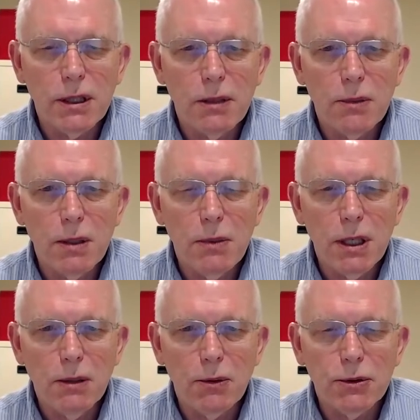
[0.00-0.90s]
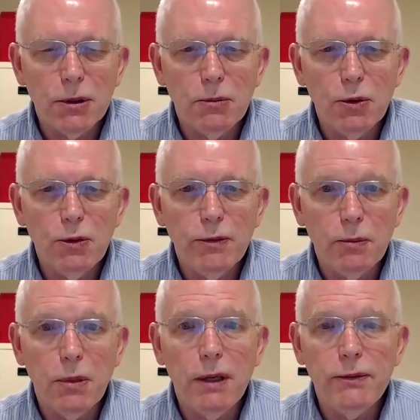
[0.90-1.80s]
they may be able to move
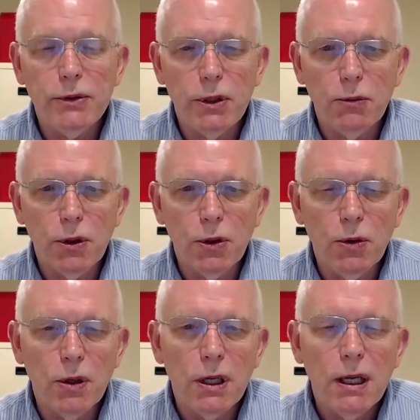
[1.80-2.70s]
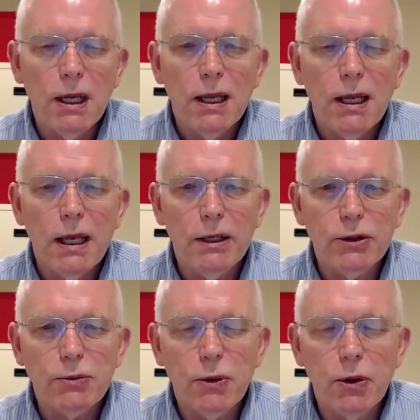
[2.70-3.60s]
above zero and
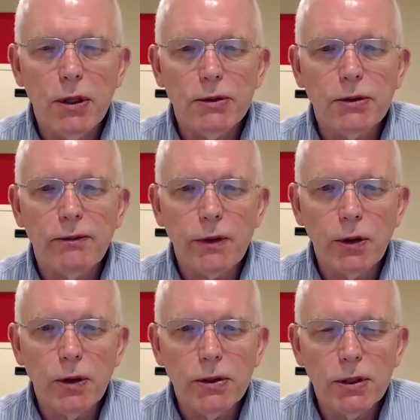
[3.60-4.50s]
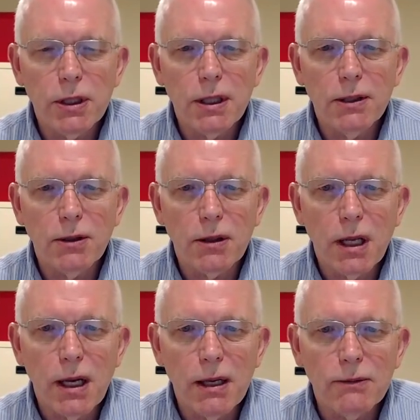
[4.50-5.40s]
experience flourishing in their
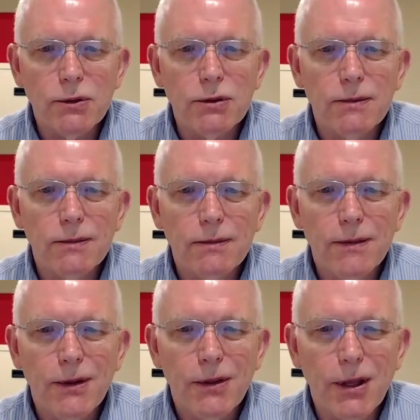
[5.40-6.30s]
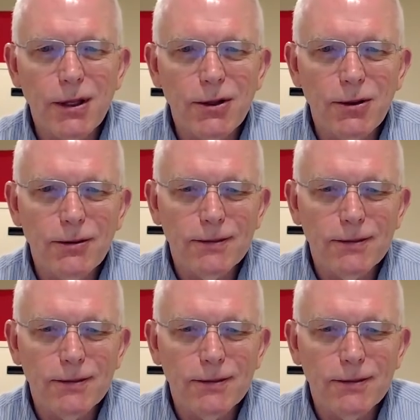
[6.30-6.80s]
lives. Thank you.